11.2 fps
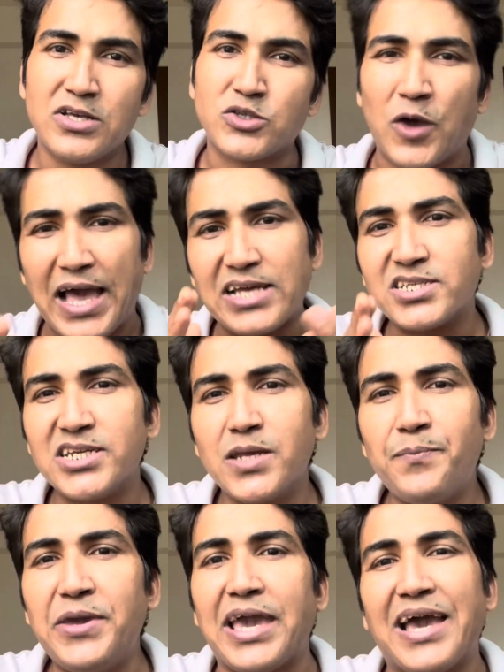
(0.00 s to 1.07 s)
So
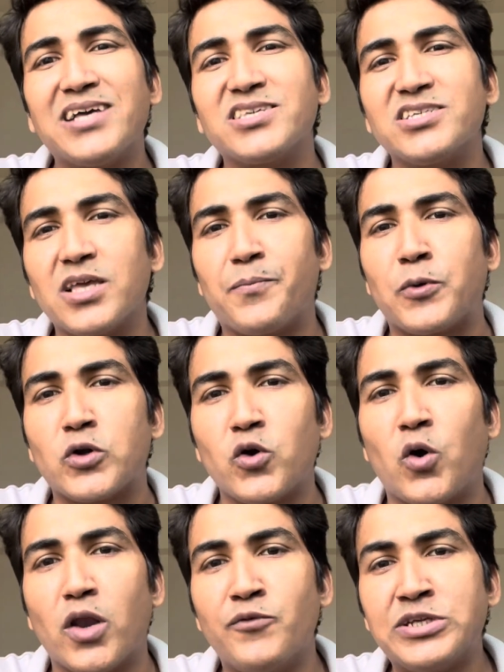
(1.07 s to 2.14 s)
HTTPS is a
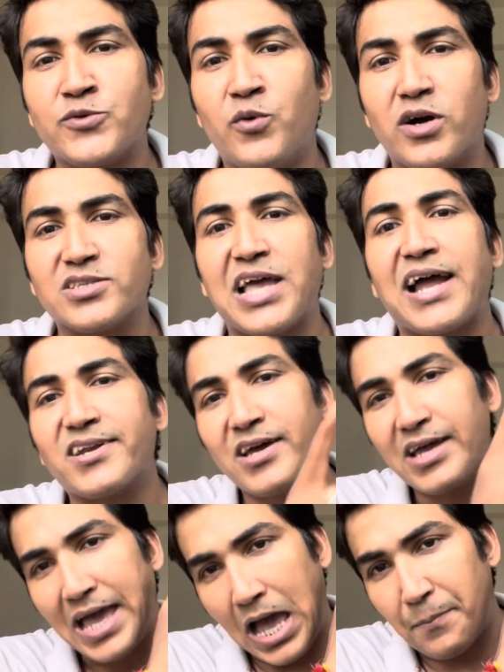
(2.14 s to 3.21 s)
protocol which works
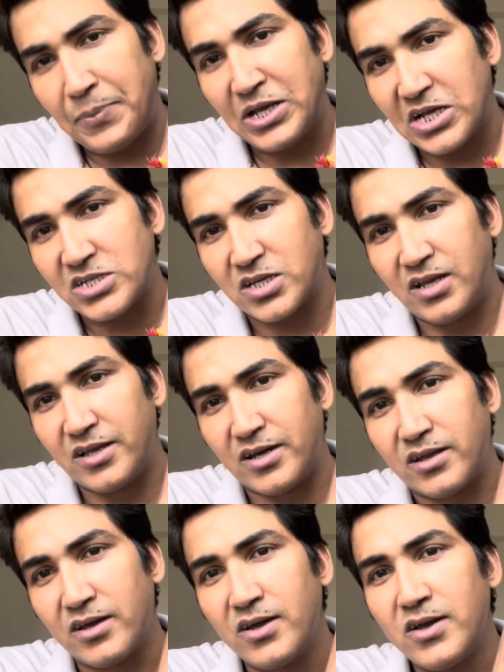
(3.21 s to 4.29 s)
at application
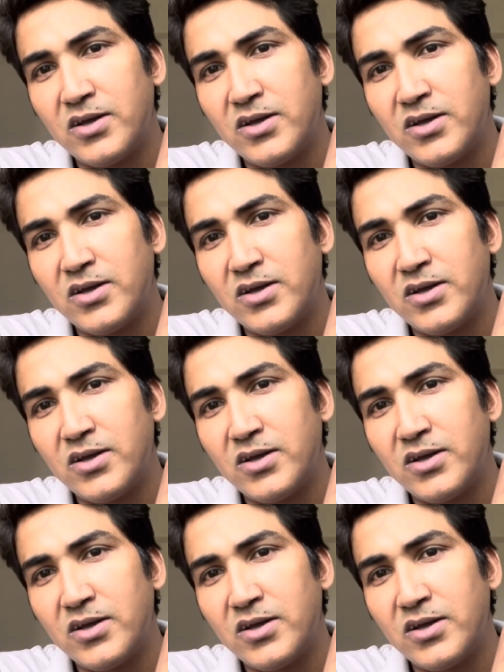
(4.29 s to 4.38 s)
layer.